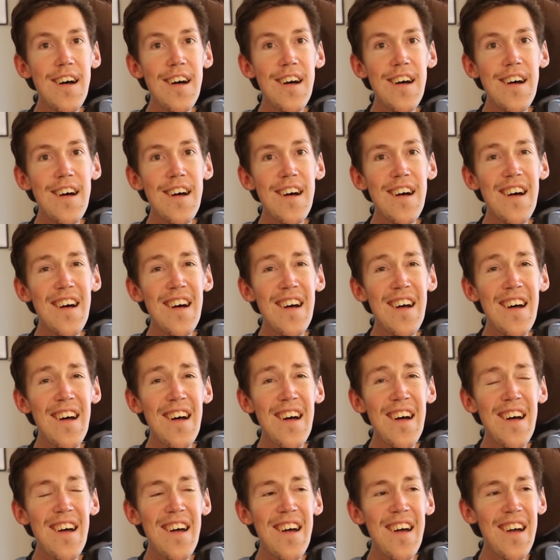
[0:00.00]

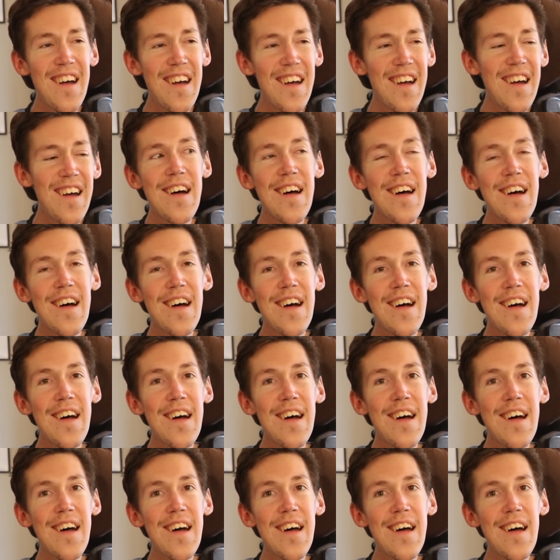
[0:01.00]

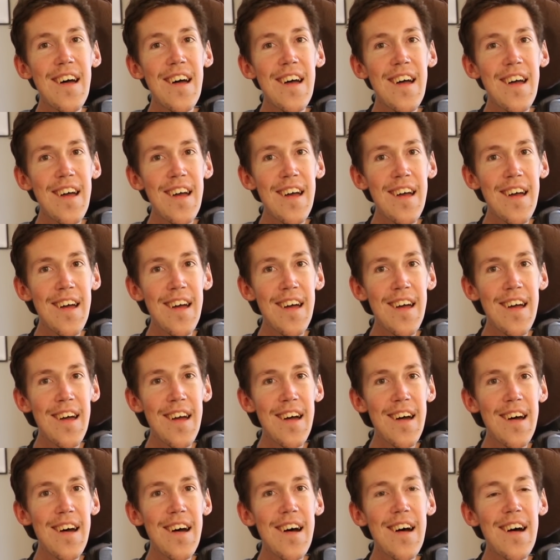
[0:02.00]

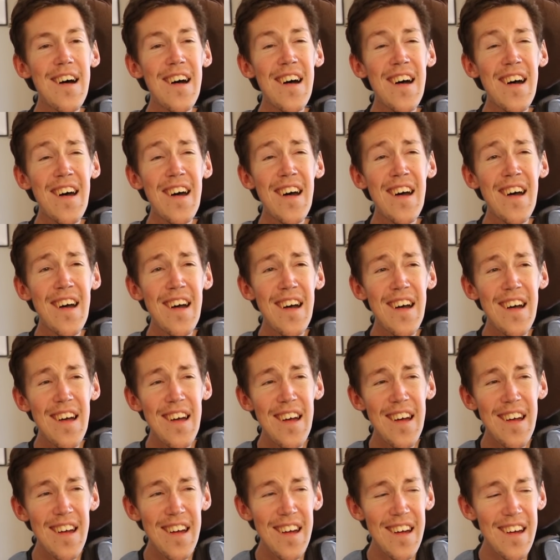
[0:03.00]

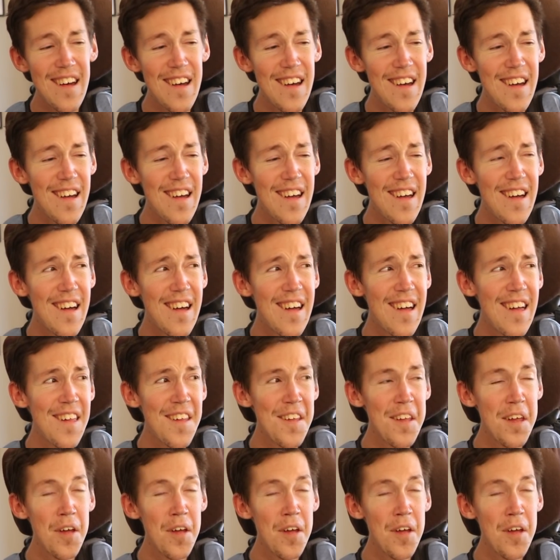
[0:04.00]
(not speaking)